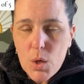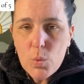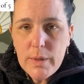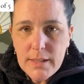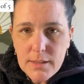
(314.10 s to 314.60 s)

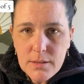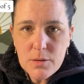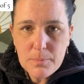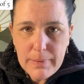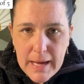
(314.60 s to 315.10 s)
we can go
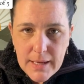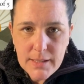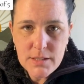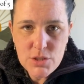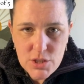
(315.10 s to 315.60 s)
back
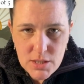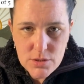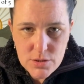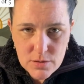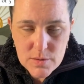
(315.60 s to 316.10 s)
and
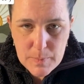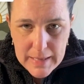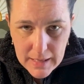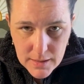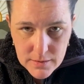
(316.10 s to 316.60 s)
change those
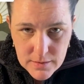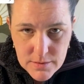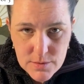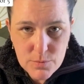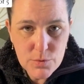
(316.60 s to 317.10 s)

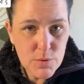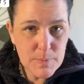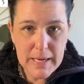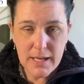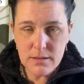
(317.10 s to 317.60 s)
patterns. Those
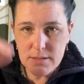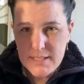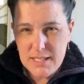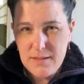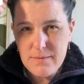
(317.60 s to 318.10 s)
patterns,
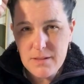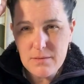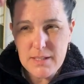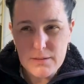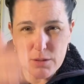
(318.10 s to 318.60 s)
even though
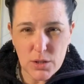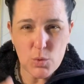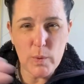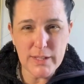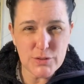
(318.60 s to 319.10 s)
they look
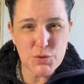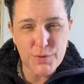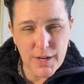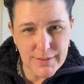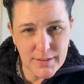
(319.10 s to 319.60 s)
well
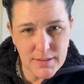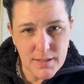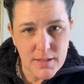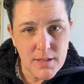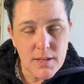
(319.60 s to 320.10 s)
trodden,
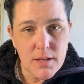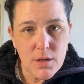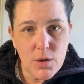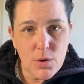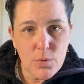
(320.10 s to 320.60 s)

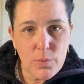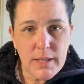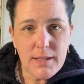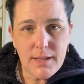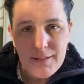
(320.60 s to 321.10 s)
we
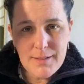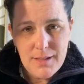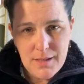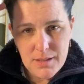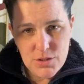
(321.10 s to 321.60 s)
can
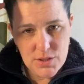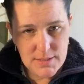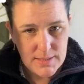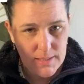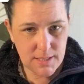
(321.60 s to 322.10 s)

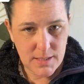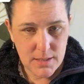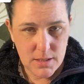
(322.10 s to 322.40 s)
consciously